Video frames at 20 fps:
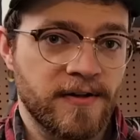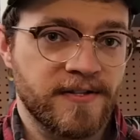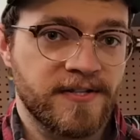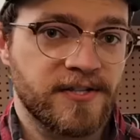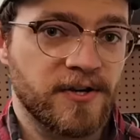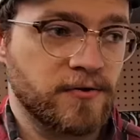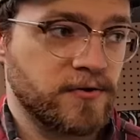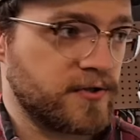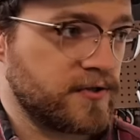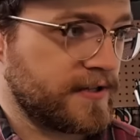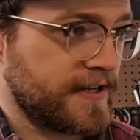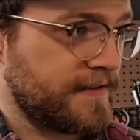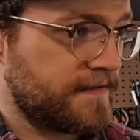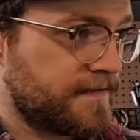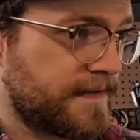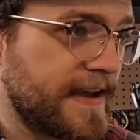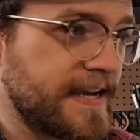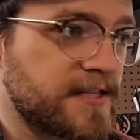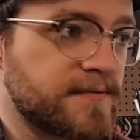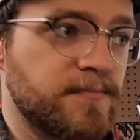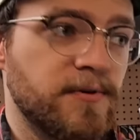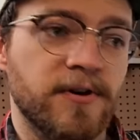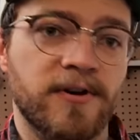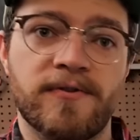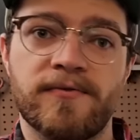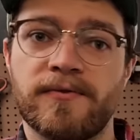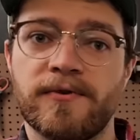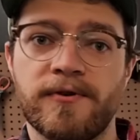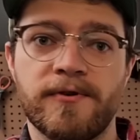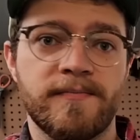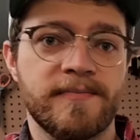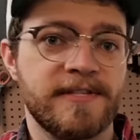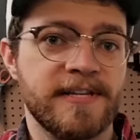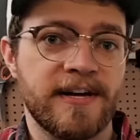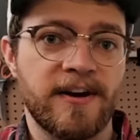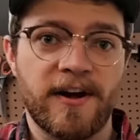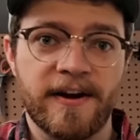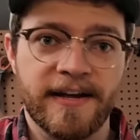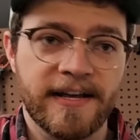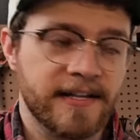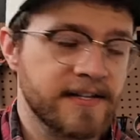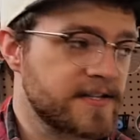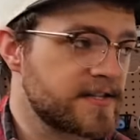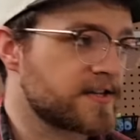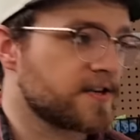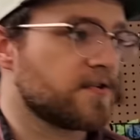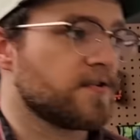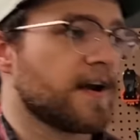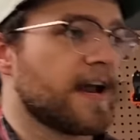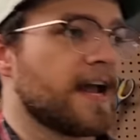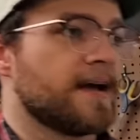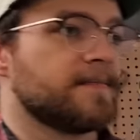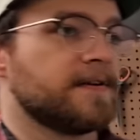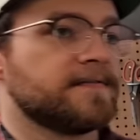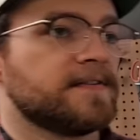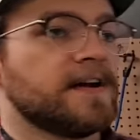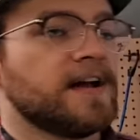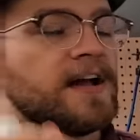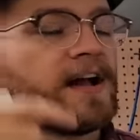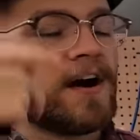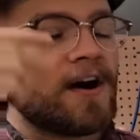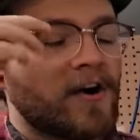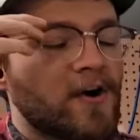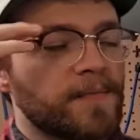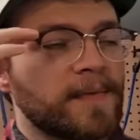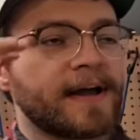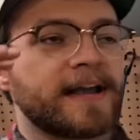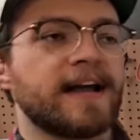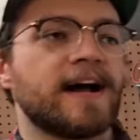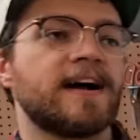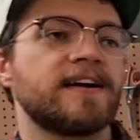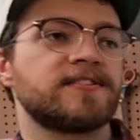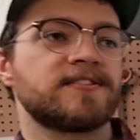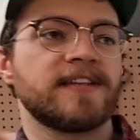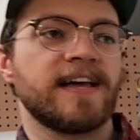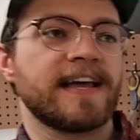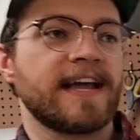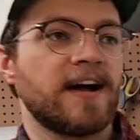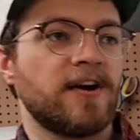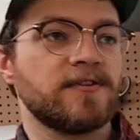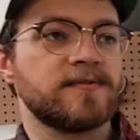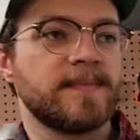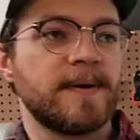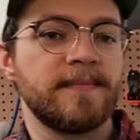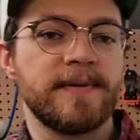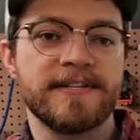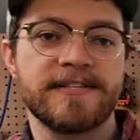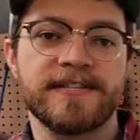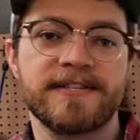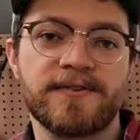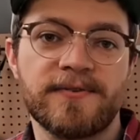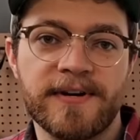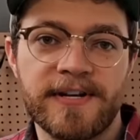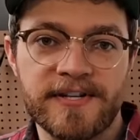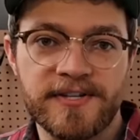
social and Facebook groups and on Instagram of, oh my gosh, like how is my business going to